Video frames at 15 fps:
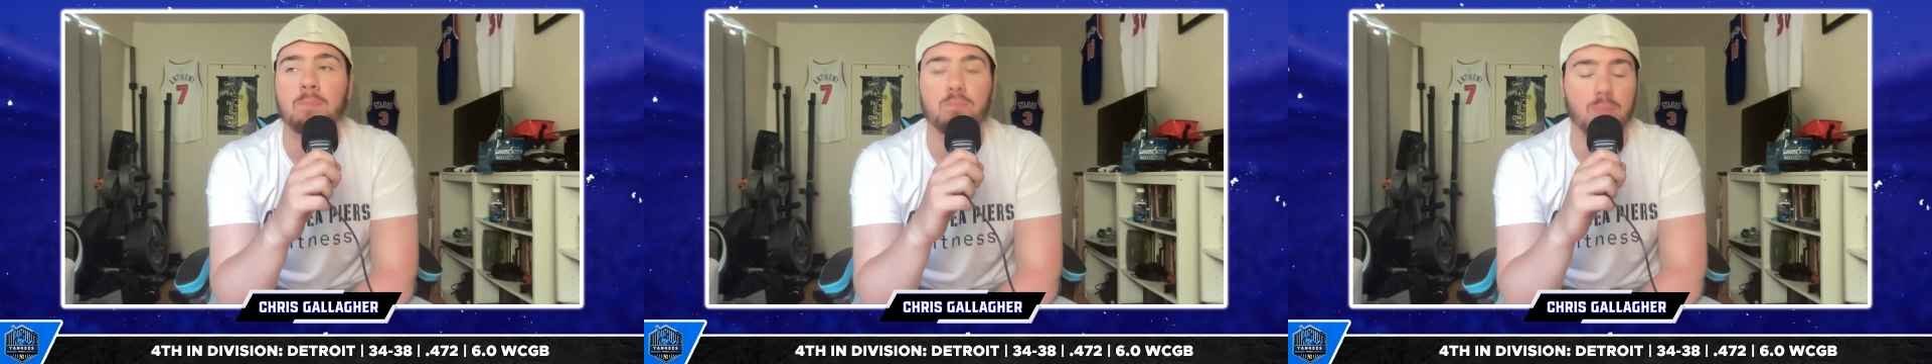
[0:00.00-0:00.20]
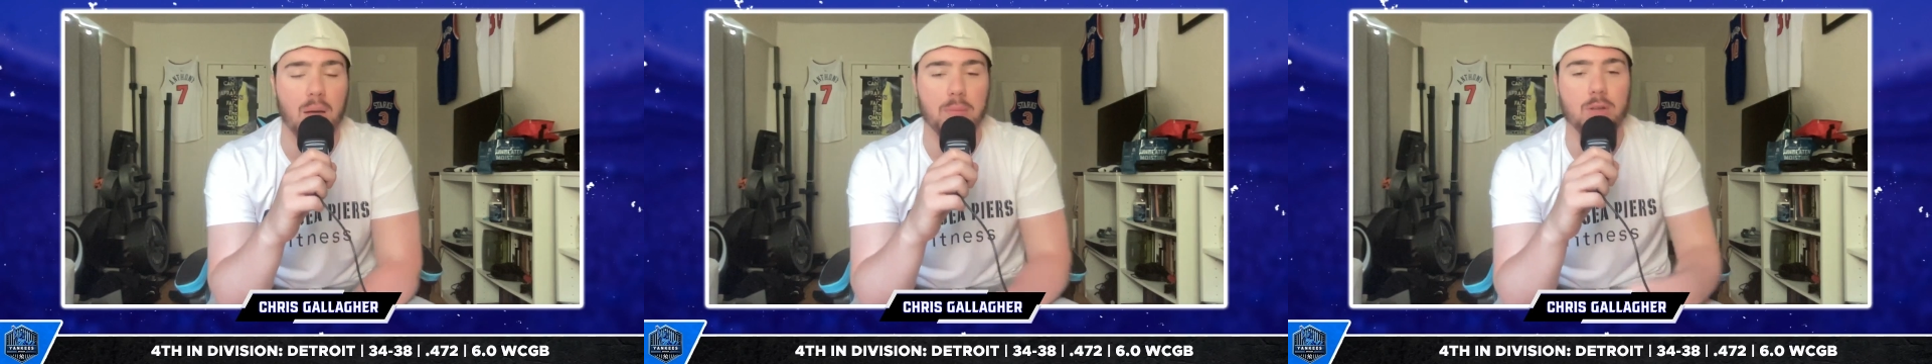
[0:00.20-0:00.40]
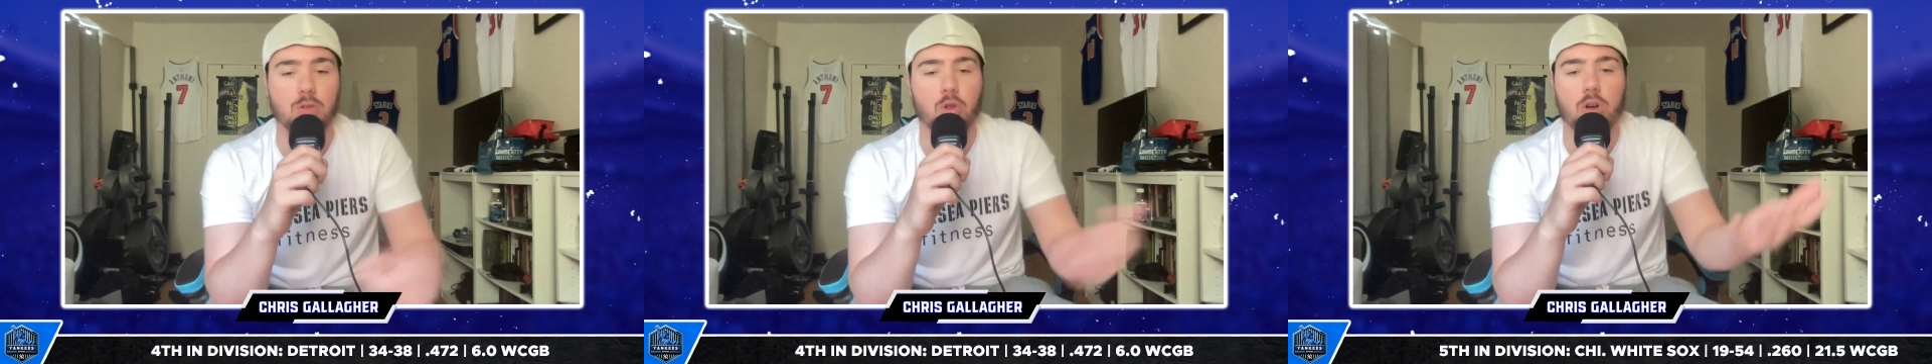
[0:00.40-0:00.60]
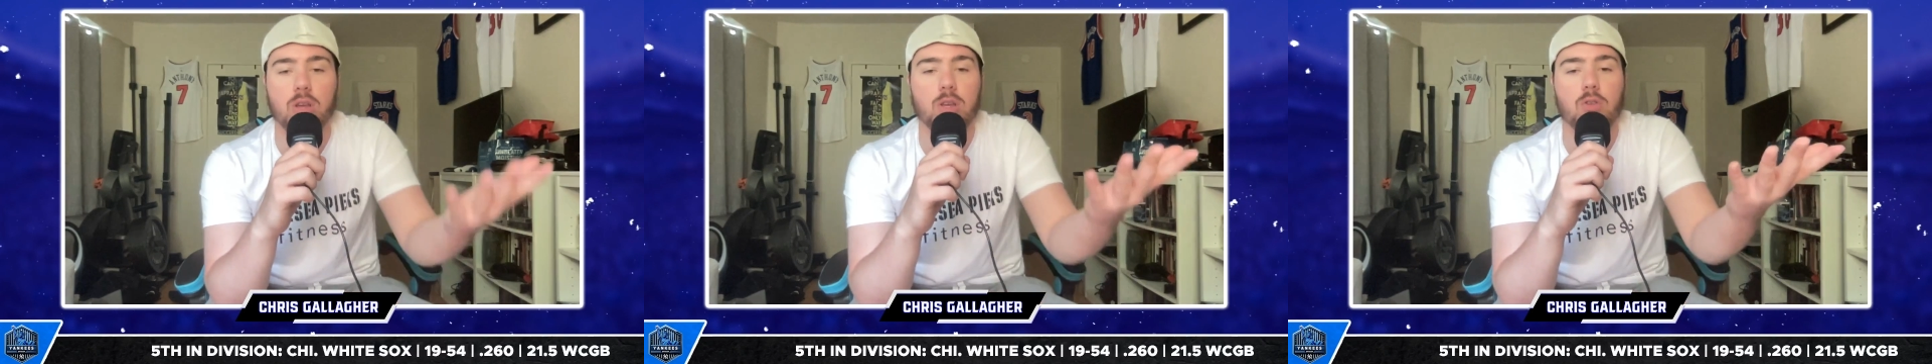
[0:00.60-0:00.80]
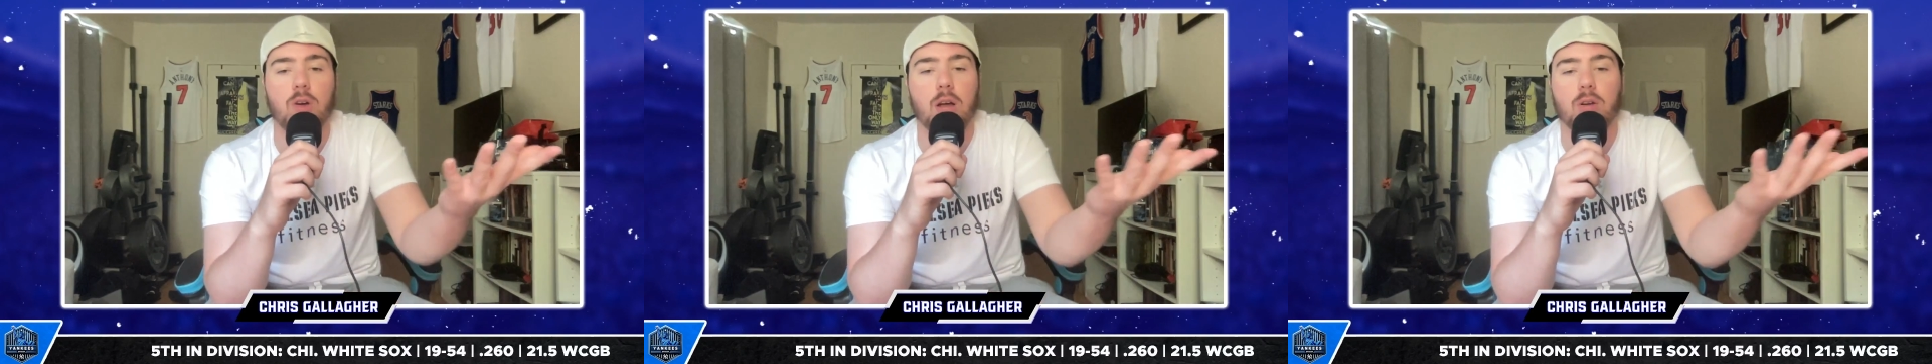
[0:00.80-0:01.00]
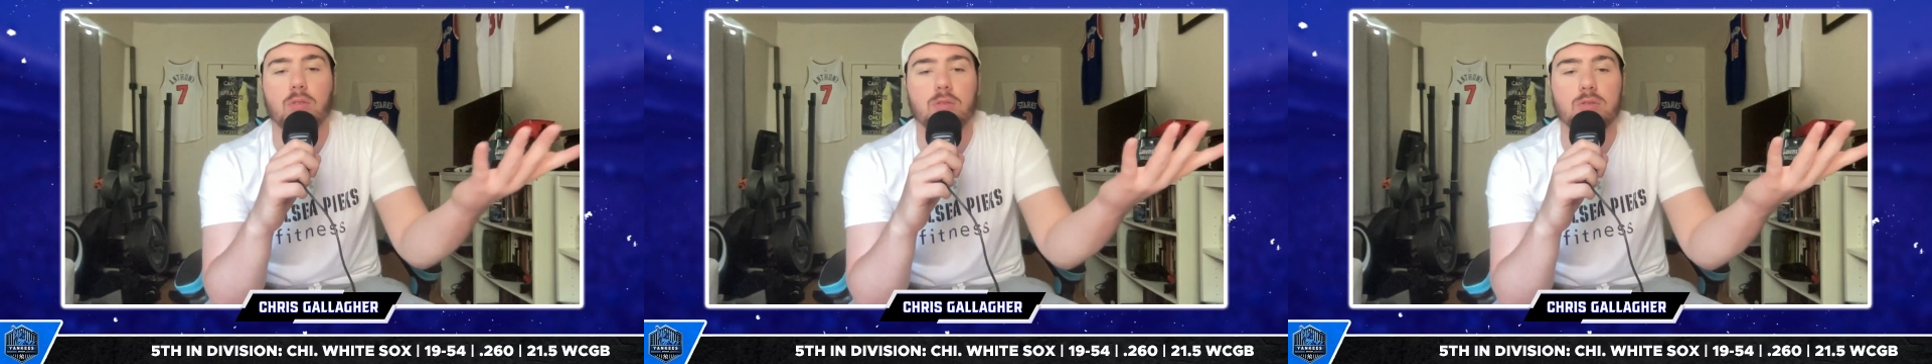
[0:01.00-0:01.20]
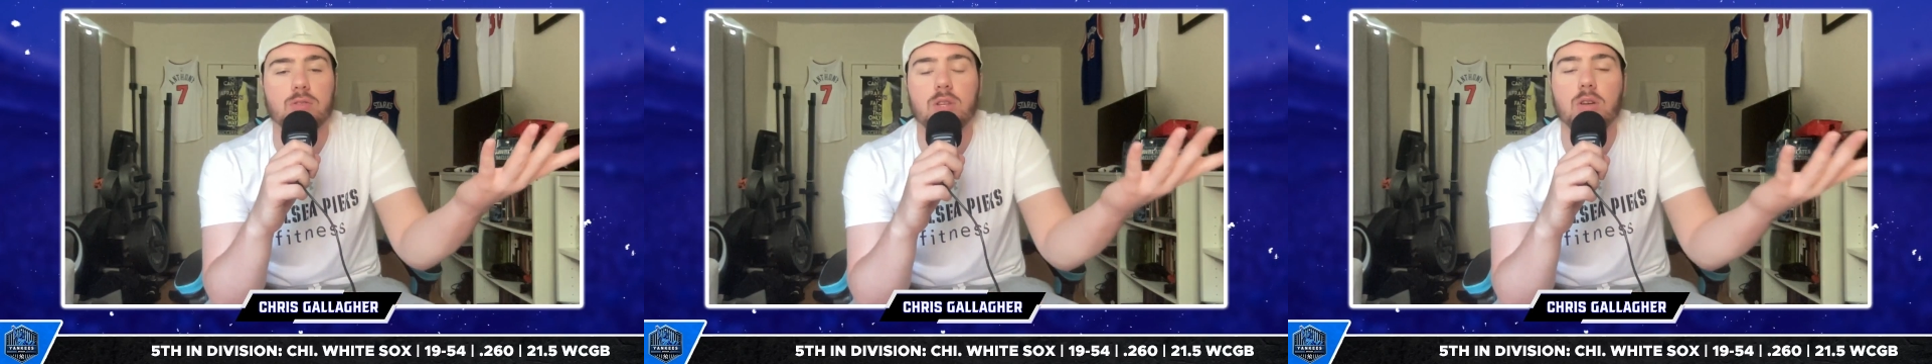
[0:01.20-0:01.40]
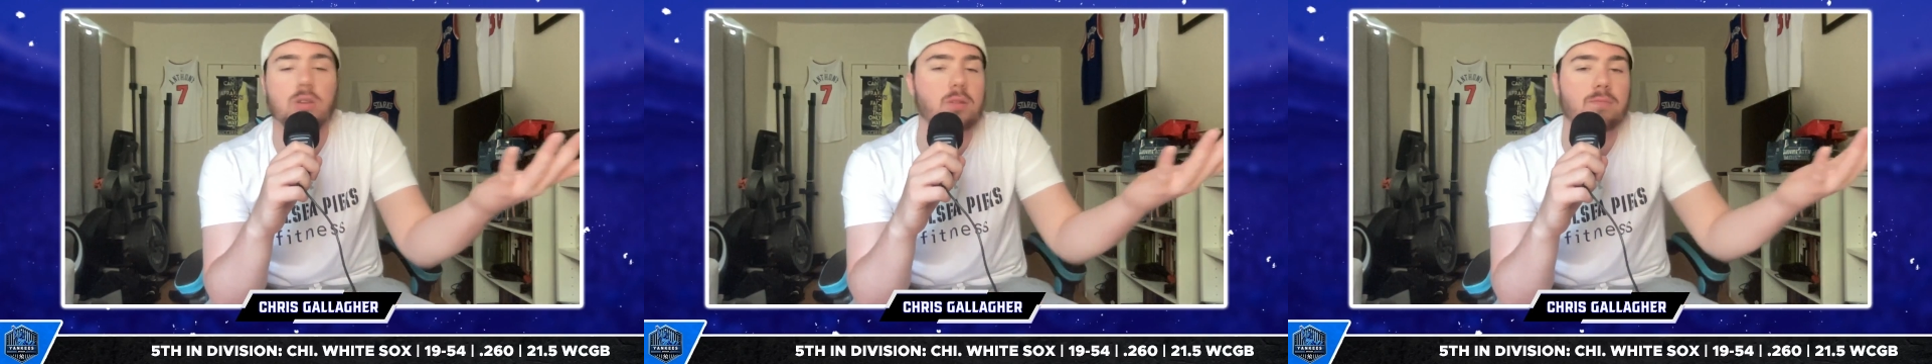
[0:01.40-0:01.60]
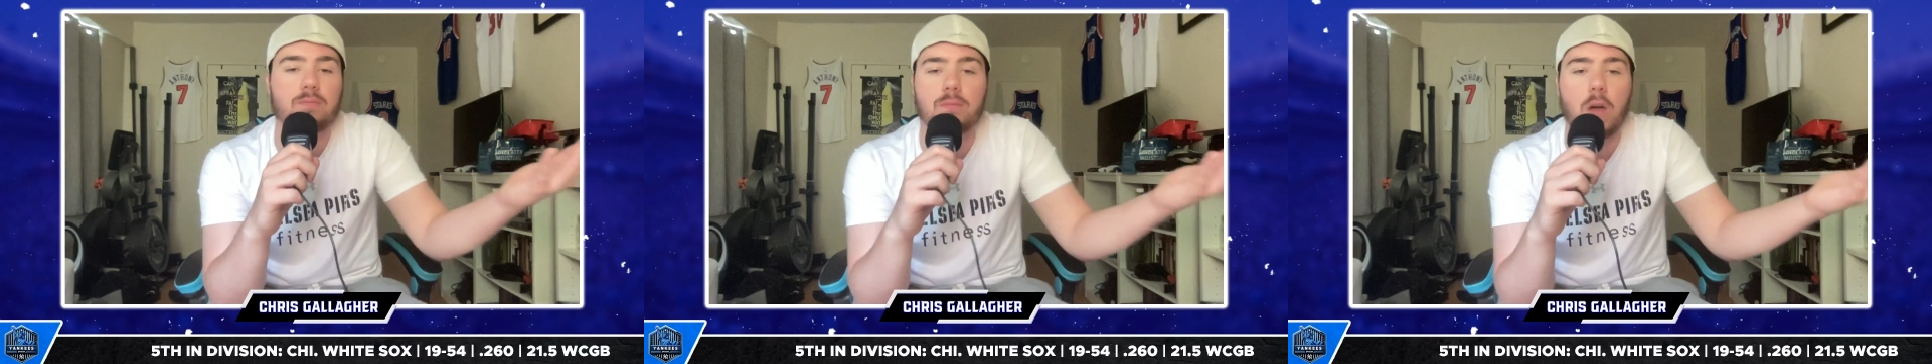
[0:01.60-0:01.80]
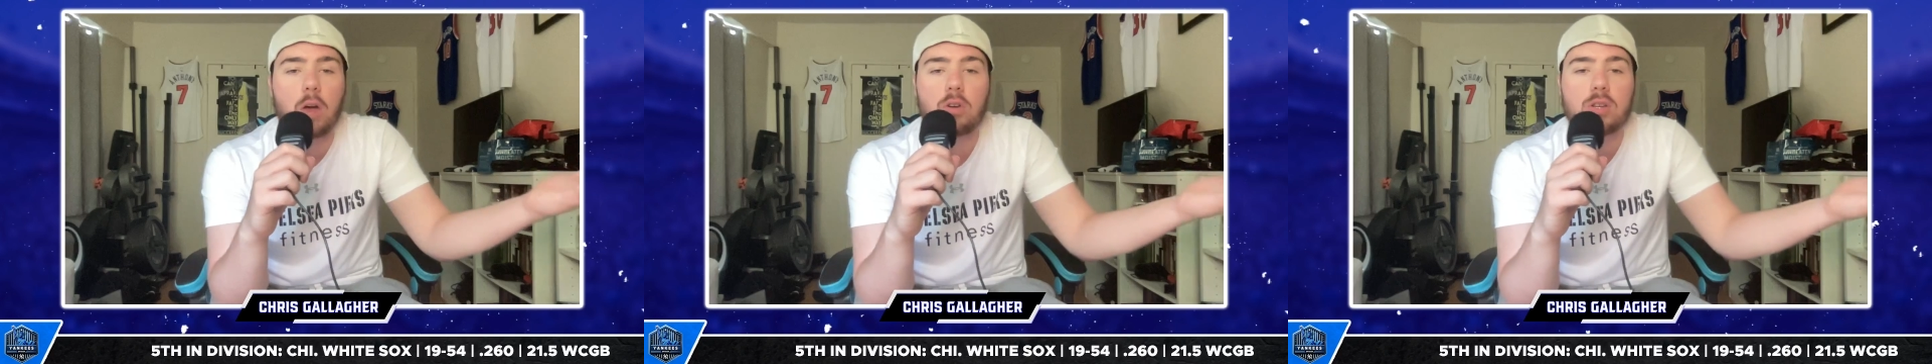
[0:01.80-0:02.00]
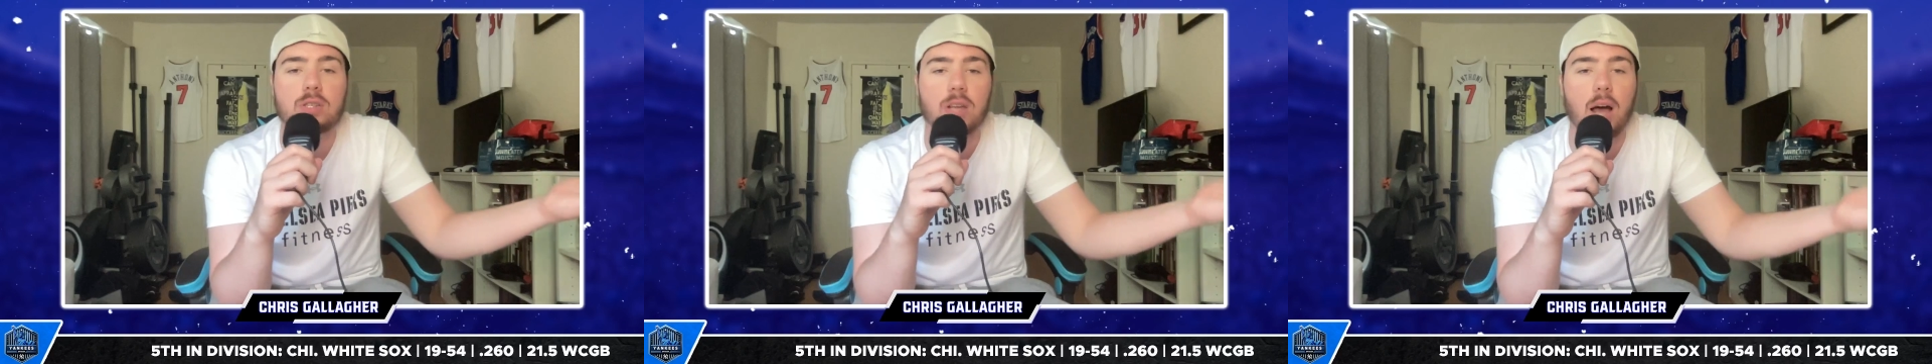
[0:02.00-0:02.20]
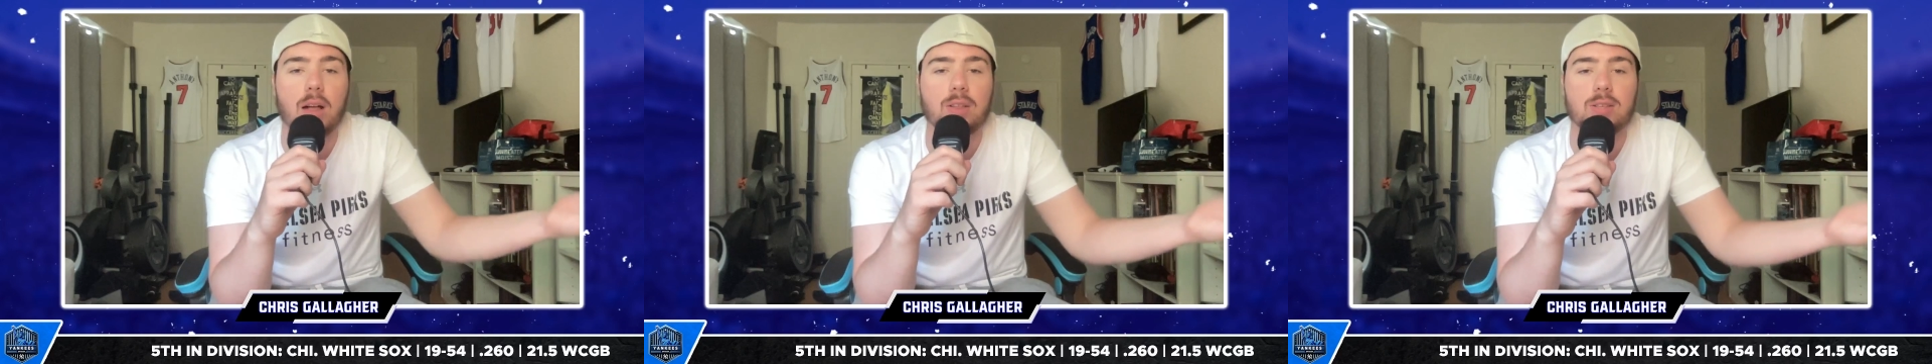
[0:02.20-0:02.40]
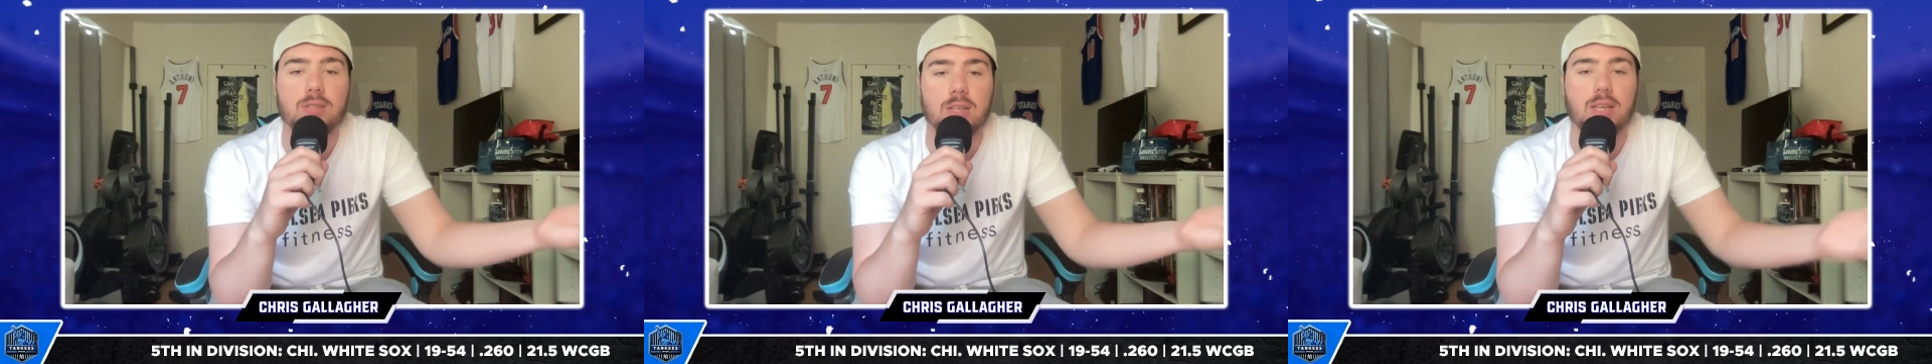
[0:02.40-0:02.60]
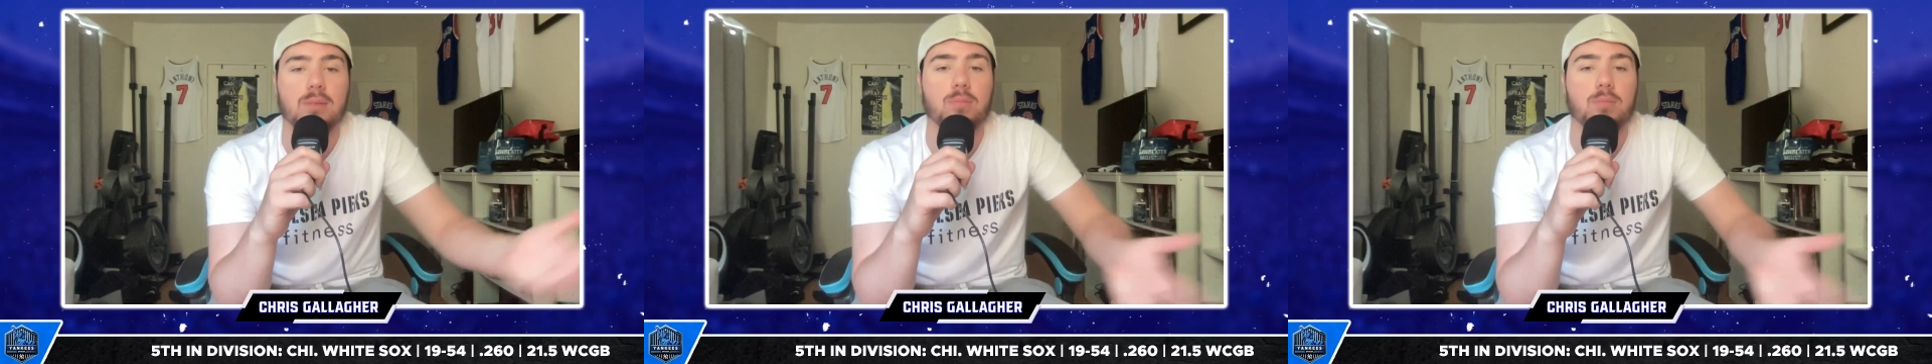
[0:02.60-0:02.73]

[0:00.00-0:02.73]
I mean, look at their record. They're still a very solid team.